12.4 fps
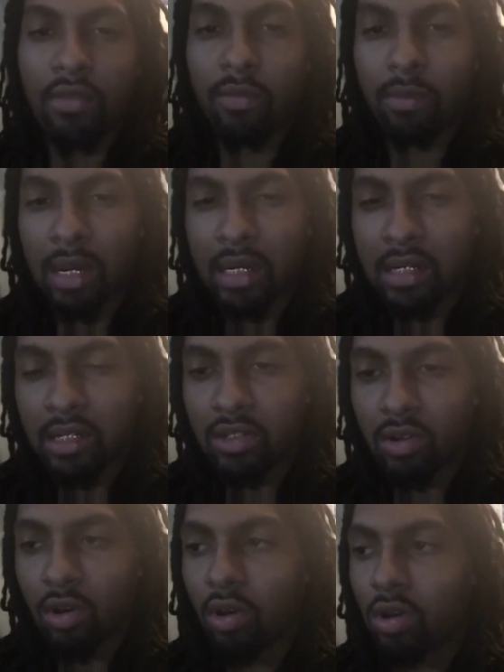by these
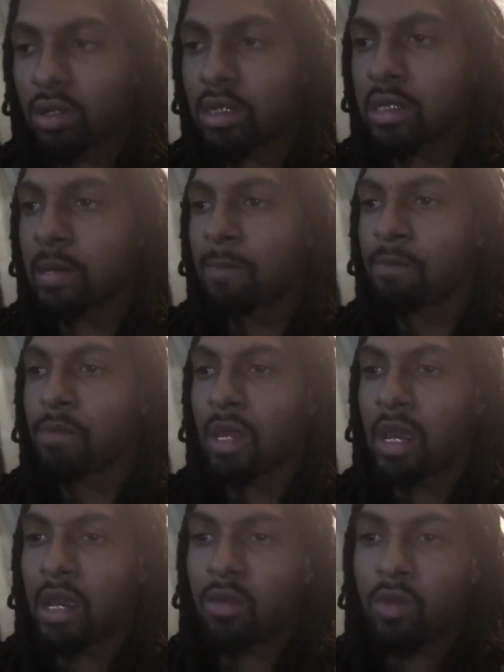dogs
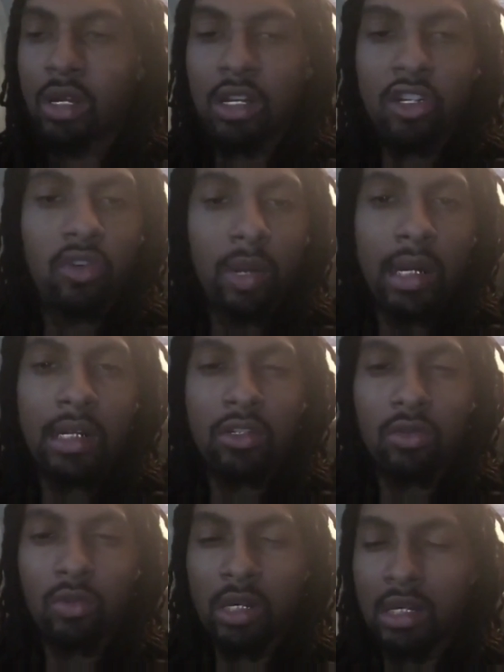and really trying
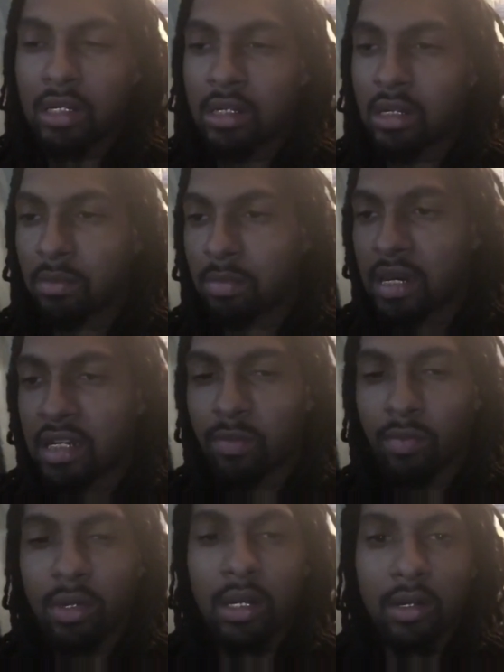to get the best
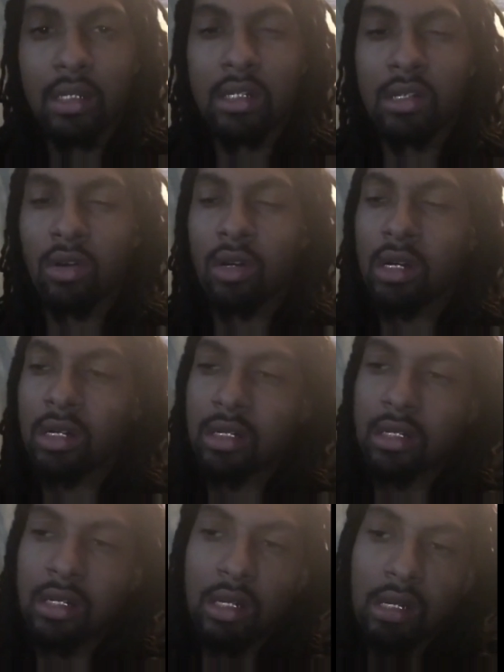breed of these dogs,
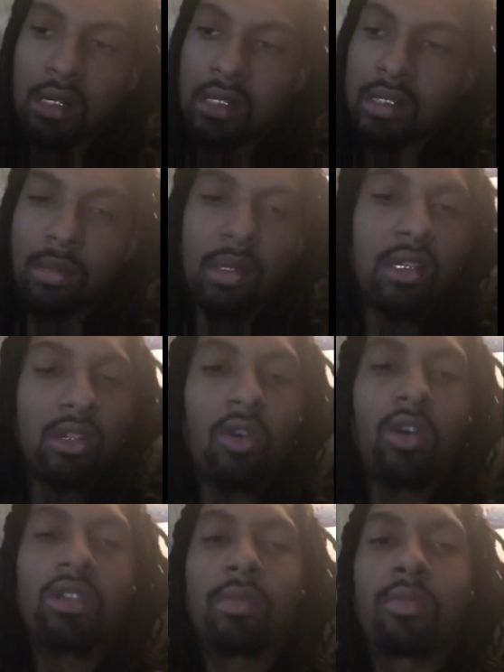because some of these
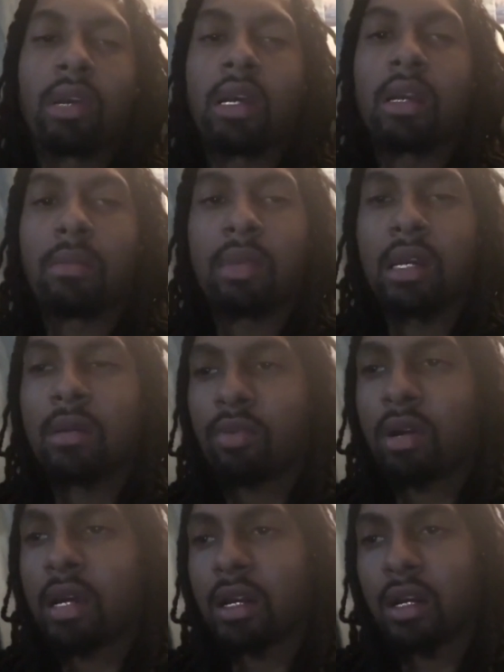dogs are being
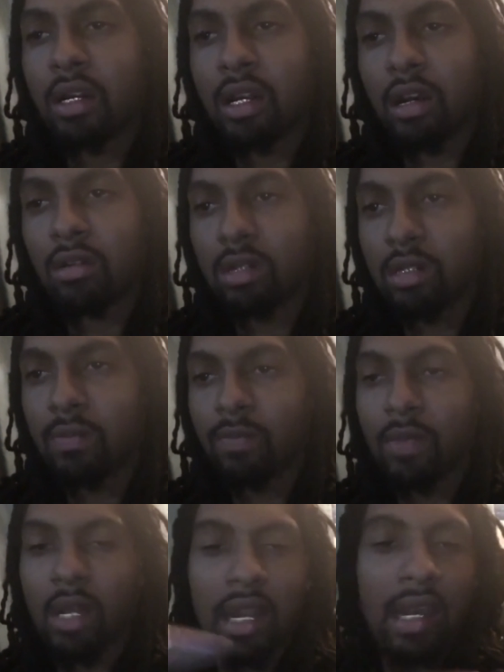bred unhealthy.
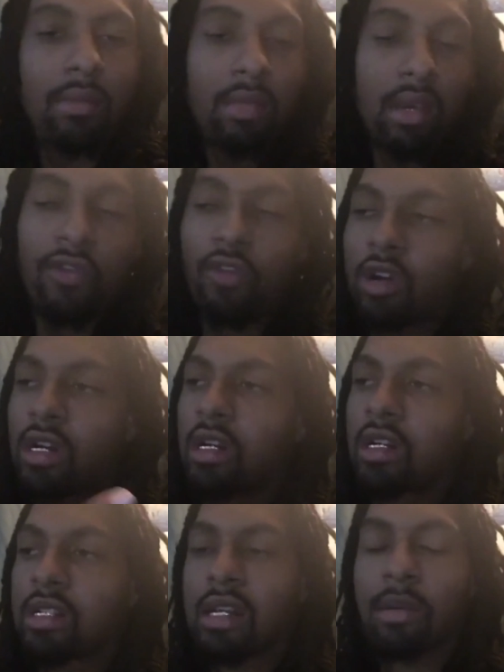Like me, for a
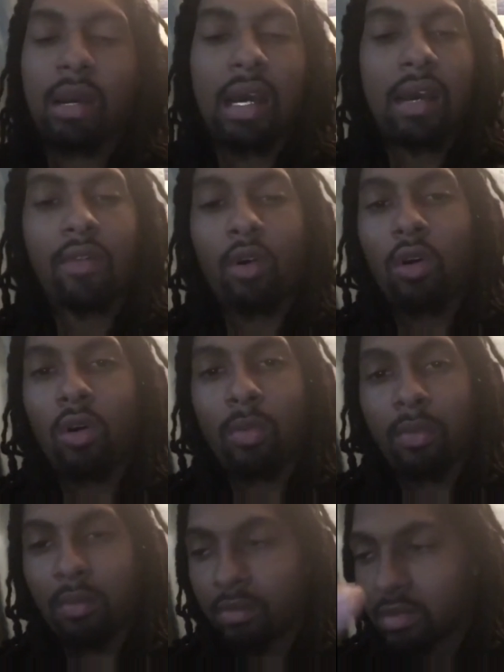good example, I have all
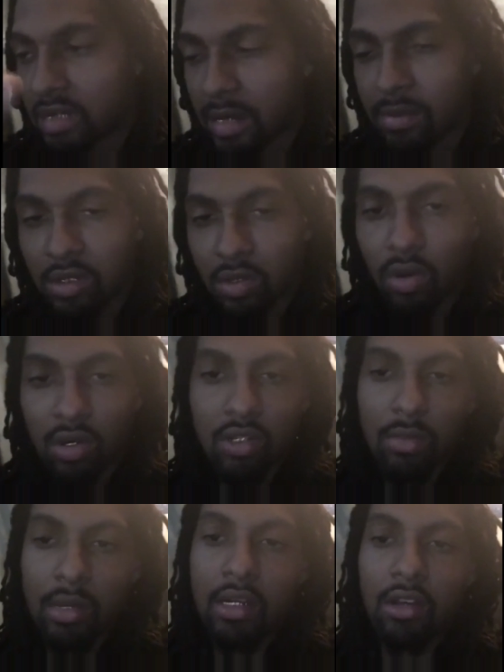types of dogs
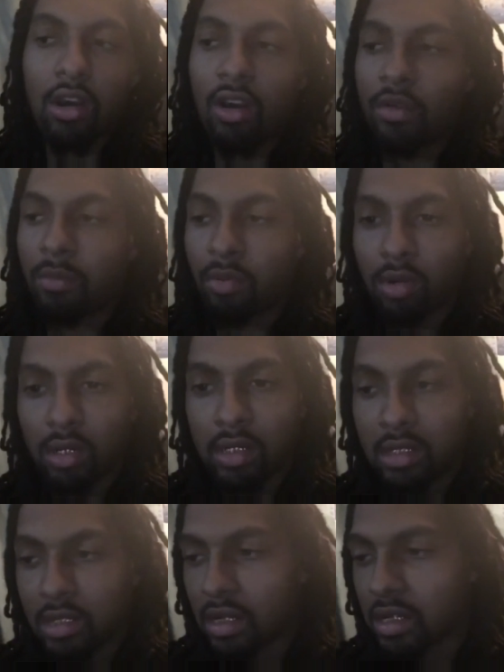on my yard.
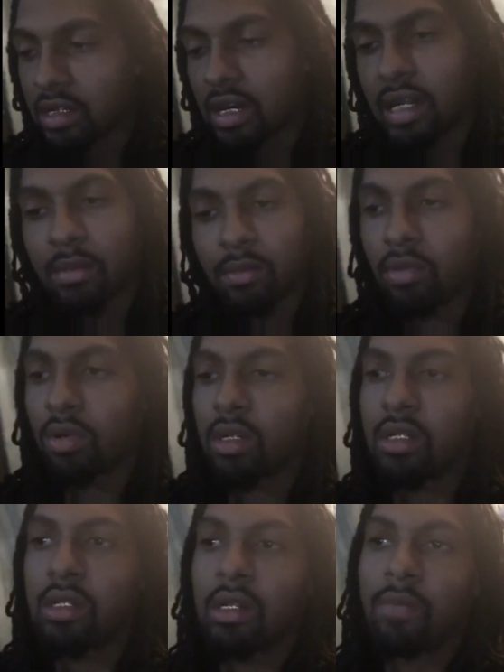Bullies, exotic
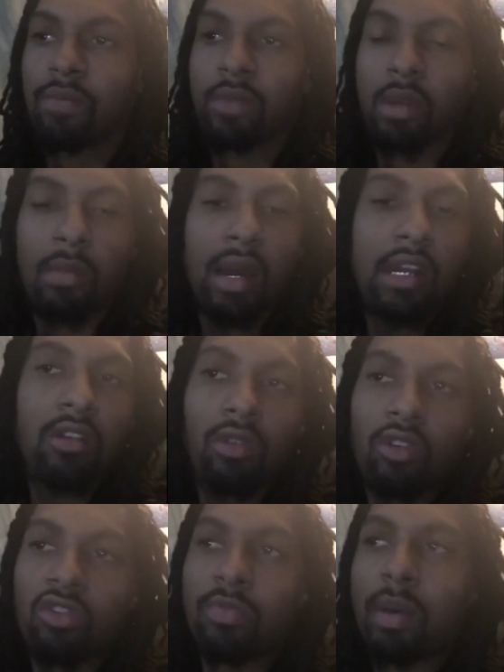bullies,
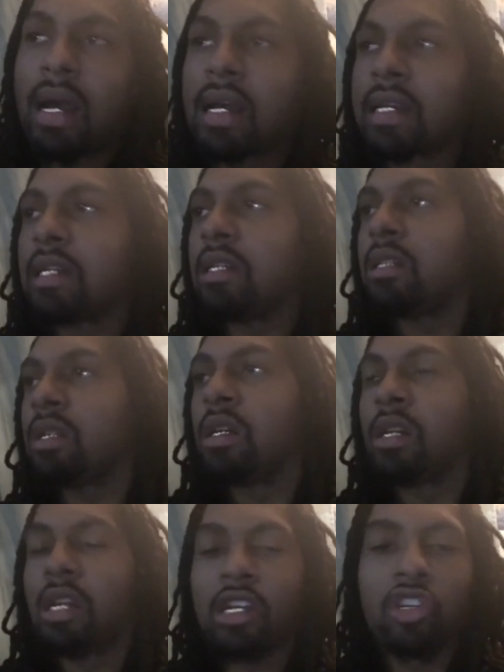micros, pockets,
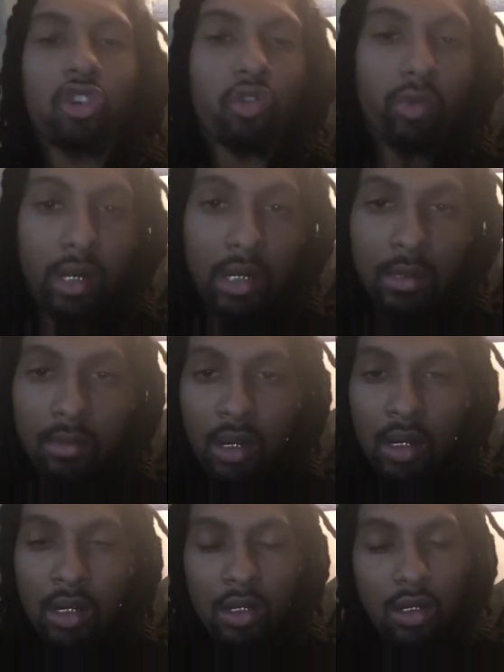extreme.
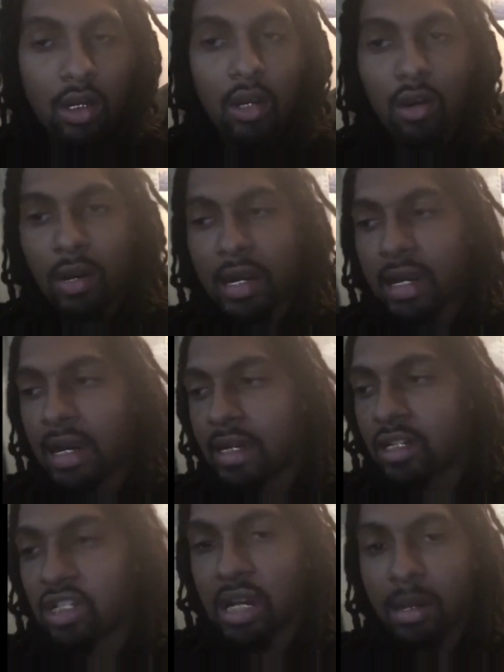I
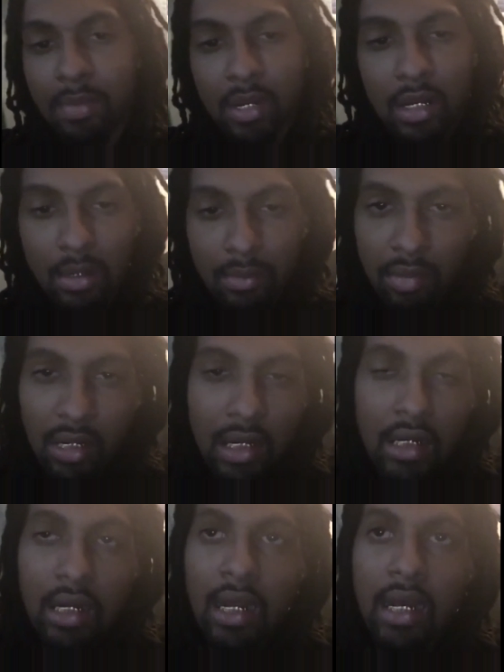got champion
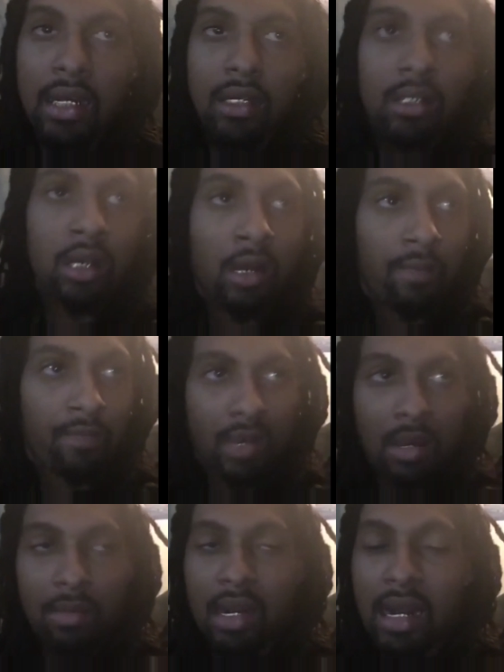bloodlines.
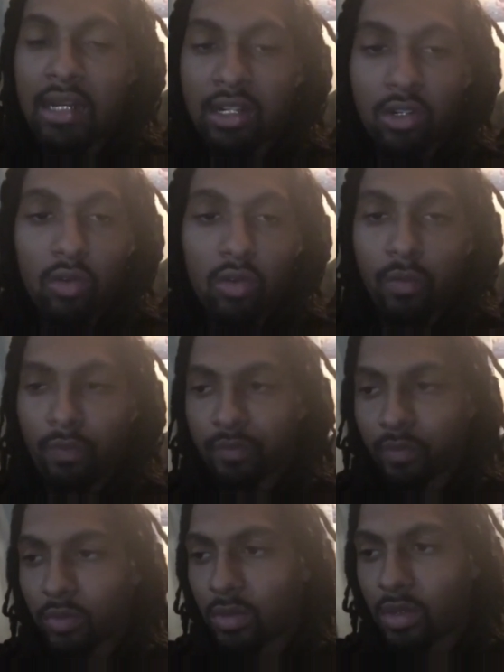I mean, I do.
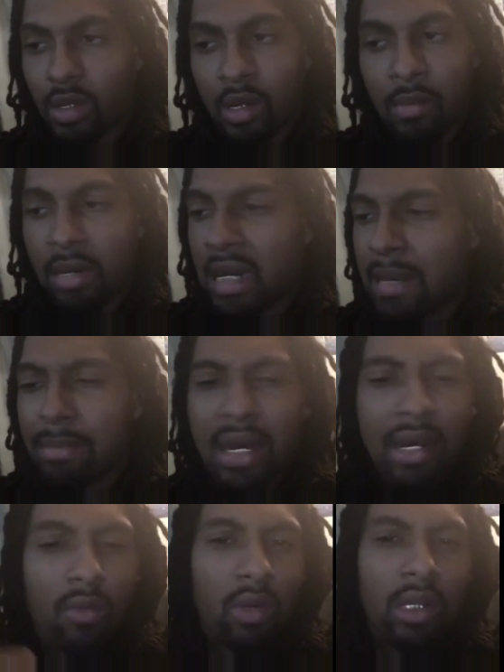But I'm
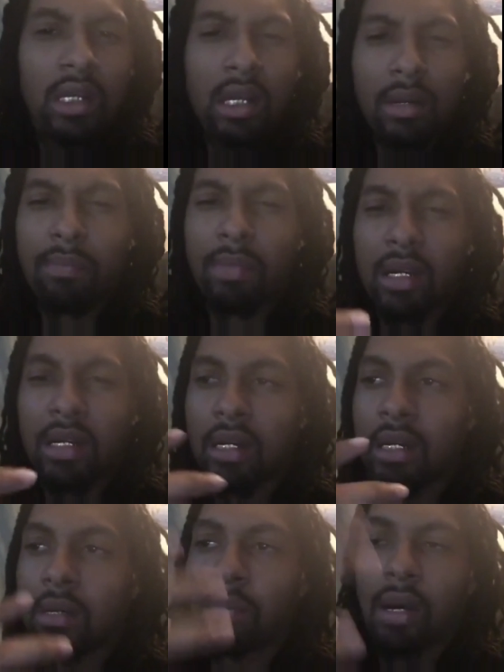not really
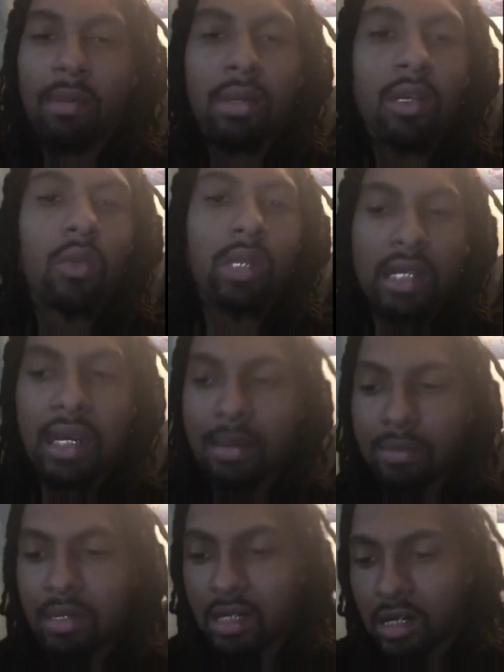in the public with
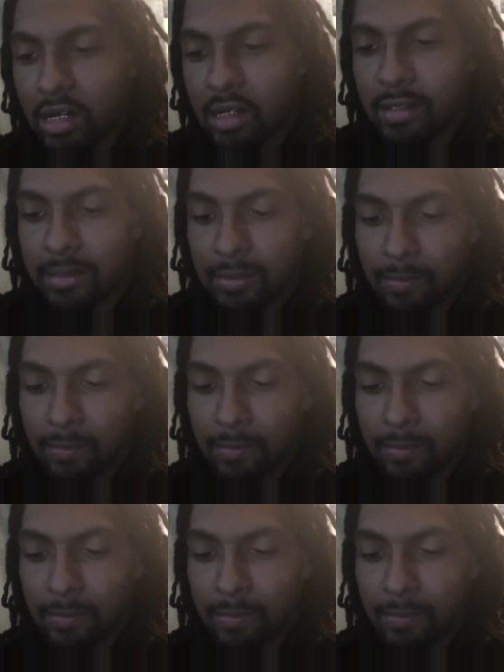that because,